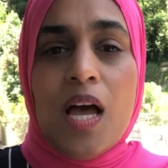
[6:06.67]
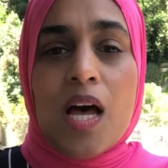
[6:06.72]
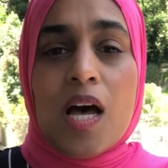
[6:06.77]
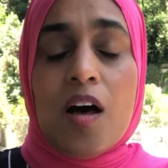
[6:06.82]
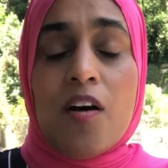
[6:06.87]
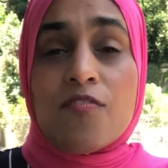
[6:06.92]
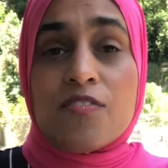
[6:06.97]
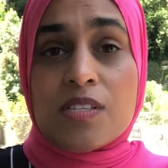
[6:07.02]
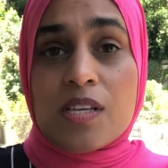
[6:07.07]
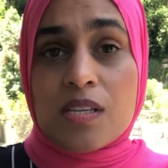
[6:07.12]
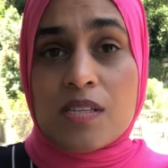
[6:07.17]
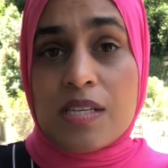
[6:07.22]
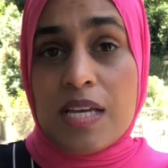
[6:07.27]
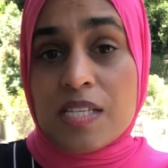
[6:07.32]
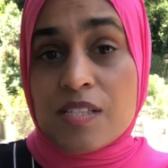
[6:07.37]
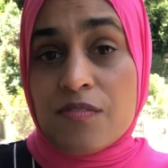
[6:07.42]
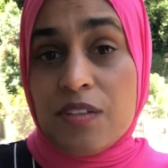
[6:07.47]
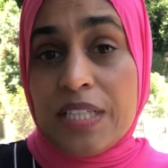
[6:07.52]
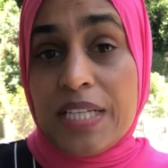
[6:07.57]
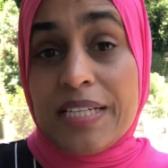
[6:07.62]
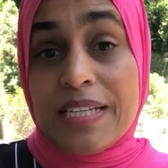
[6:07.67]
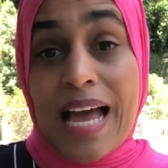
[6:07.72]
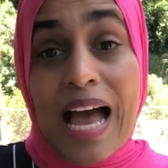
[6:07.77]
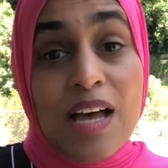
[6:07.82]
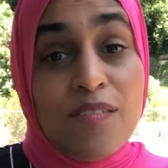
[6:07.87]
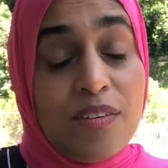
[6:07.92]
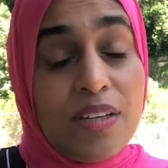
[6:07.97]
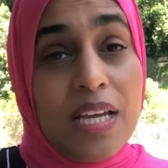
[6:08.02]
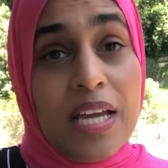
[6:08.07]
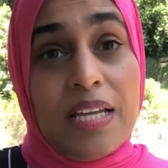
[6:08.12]
of successfully
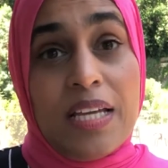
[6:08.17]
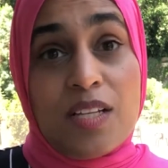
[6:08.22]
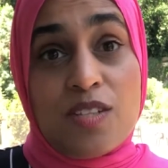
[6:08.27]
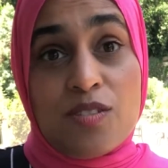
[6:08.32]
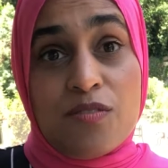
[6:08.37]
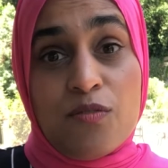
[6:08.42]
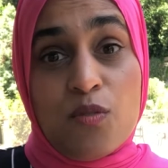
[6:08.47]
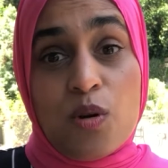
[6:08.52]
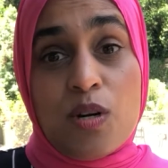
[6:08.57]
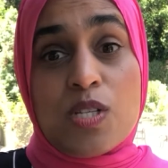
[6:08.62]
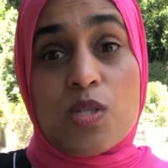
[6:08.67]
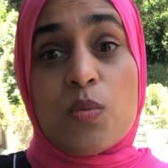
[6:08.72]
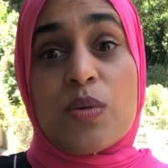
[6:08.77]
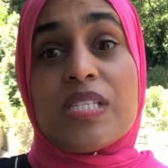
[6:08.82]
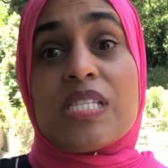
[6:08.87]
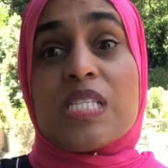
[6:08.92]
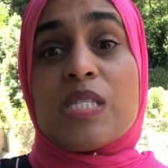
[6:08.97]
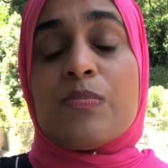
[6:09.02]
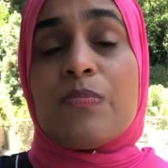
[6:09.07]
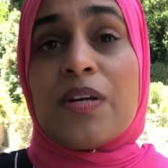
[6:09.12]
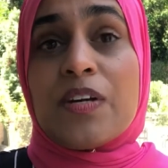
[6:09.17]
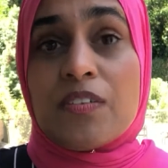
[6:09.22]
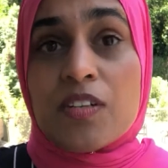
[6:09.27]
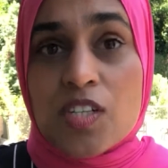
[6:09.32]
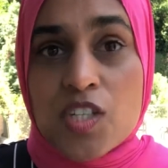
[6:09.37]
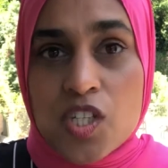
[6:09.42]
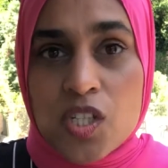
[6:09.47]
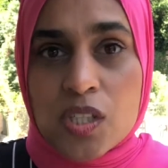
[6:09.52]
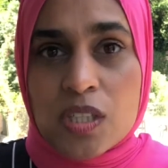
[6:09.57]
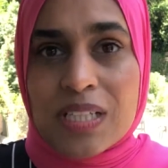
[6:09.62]
navigating divorce with
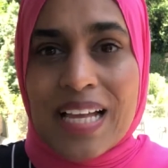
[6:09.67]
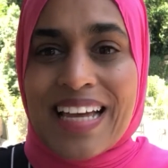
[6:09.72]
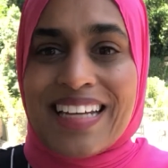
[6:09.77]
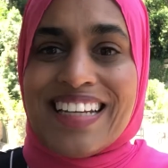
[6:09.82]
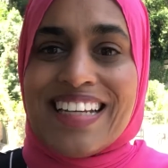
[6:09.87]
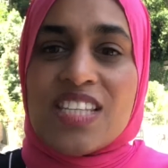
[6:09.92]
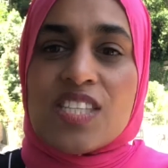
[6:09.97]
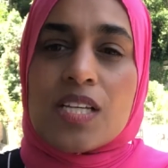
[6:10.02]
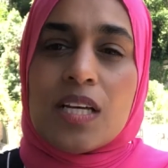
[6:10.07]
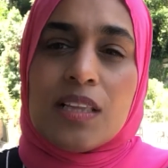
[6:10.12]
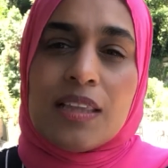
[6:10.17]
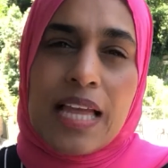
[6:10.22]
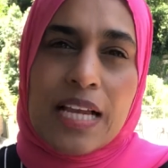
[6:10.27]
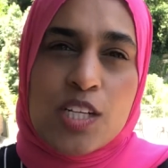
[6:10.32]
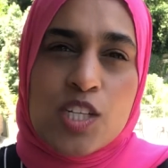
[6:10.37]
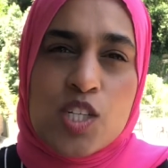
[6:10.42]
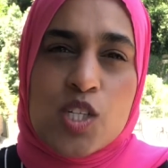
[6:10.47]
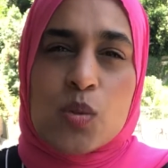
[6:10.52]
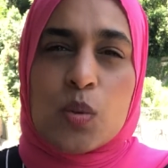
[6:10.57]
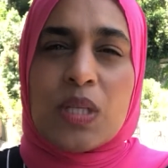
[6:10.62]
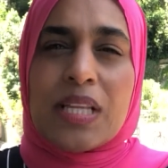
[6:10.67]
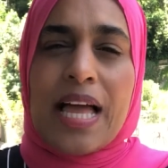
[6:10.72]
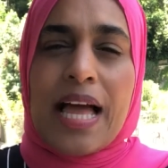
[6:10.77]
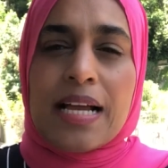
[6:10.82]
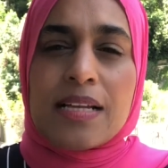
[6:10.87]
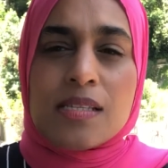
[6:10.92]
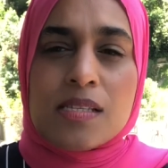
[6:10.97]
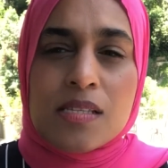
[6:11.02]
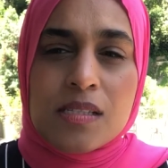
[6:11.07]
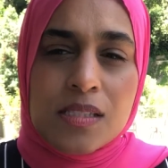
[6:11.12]
spiritual and intellectual
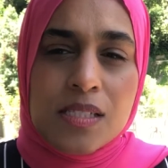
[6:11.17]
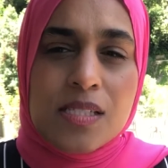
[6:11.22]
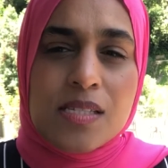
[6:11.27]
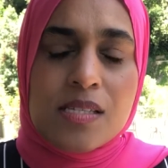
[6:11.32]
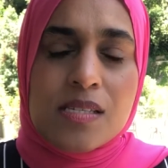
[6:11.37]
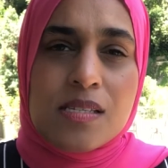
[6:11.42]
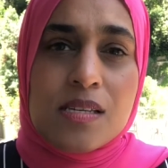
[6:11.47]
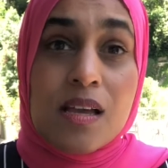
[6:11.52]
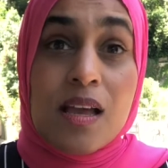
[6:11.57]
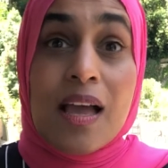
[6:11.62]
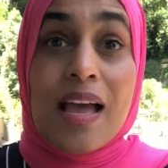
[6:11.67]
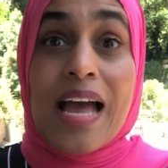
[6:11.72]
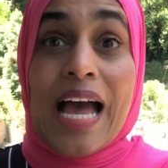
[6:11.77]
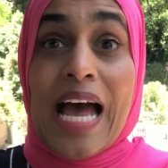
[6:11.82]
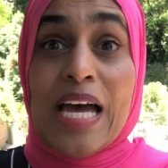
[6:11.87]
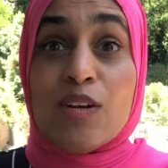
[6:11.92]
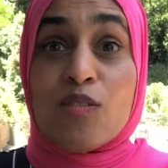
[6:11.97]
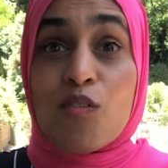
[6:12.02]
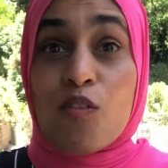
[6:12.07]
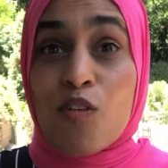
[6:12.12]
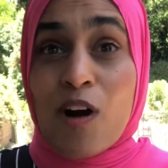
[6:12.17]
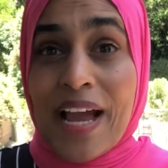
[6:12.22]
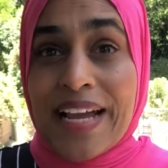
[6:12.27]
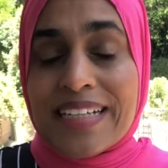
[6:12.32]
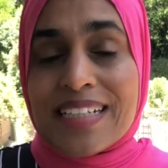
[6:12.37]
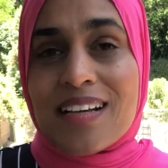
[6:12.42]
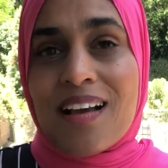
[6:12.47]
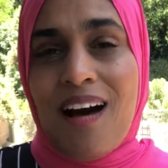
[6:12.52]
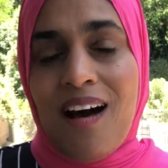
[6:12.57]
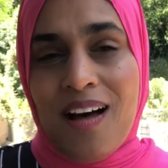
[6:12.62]
excellence and
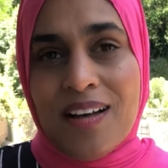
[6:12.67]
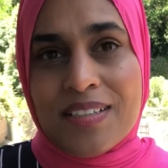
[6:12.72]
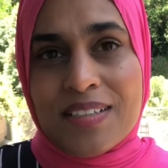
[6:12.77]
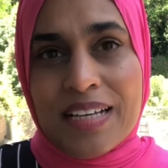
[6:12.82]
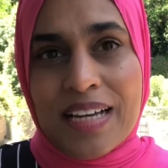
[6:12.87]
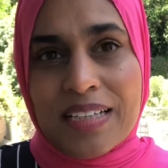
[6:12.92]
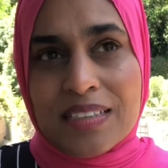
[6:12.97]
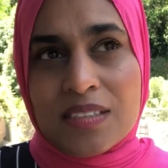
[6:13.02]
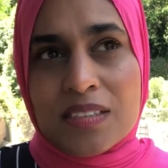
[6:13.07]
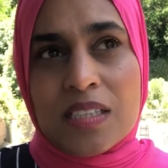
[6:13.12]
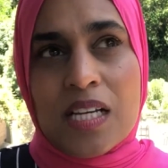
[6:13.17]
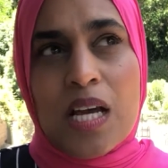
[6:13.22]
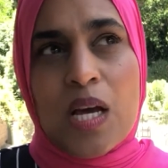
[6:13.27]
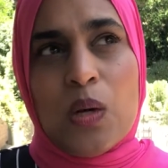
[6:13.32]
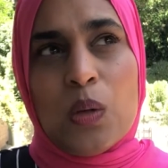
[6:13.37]
right conduct,